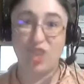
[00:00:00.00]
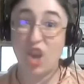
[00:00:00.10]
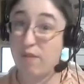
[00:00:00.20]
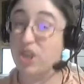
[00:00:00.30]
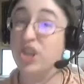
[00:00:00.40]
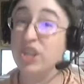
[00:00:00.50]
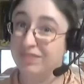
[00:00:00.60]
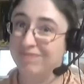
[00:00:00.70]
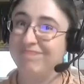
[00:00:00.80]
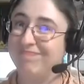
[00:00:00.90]
covered.
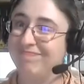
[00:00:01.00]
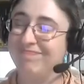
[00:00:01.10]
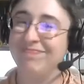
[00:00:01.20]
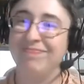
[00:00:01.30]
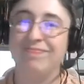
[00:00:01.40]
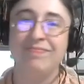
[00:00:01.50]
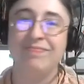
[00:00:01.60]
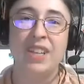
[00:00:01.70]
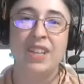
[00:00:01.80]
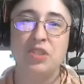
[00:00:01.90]
Right.
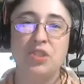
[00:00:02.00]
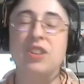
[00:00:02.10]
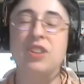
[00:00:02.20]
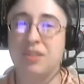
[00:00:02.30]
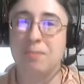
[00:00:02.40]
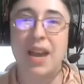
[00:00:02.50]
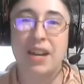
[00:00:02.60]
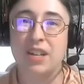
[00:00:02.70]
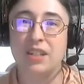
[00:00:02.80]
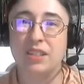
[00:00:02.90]
The skirt doesn't
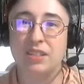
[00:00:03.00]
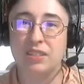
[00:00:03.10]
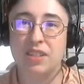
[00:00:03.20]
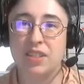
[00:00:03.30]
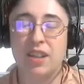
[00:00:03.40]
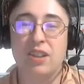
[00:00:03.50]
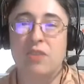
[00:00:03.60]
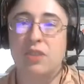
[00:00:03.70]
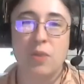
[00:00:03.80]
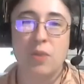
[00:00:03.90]
matter because I can
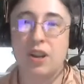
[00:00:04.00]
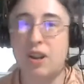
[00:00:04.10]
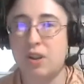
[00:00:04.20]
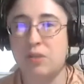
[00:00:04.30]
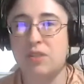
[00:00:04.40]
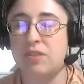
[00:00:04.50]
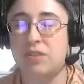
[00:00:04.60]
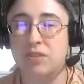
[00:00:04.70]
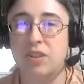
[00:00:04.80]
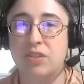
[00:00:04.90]
always wear hose under
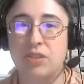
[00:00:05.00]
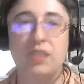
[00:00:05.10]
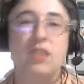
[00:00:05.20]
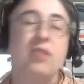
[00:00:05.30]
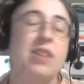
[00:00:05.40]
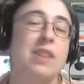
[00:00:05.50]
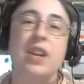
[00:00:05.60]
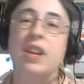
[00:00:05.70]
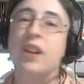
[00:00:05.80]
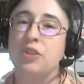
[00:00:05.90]
the skirt, just like you can
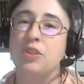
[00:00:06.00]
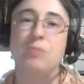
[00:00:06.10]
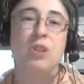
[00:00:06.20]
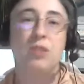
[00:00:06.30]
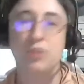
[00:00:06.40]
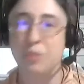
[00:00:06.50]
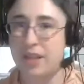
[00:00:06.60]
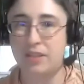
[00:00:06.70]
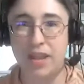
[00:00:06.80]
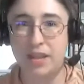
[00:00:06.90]
for any costume. You can always wear
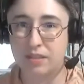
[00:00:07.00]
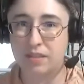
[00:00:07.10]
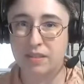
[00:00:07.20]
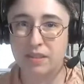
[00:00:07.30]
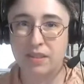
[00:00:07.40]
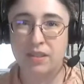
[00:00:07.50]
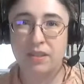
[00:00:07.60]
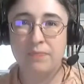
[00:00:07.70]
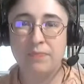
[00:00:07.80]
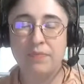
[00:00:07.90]
dance tights.
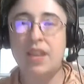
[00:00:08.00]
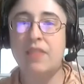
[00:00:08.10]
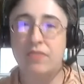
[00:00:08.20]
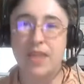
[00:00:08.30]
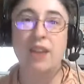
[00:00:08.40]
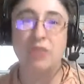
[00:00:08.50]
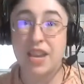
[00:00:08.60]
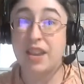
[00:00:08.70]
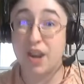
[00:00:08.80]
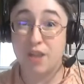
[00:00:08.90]
Exactly. And that'll
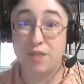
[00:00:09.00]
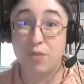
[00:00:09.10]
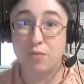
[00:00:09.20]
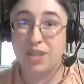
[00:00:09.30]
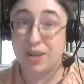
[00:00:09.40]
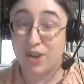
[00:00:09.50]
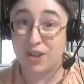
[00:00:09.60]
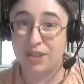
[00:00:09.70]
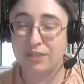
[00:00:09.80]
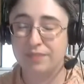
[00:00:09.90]
take care of you down under.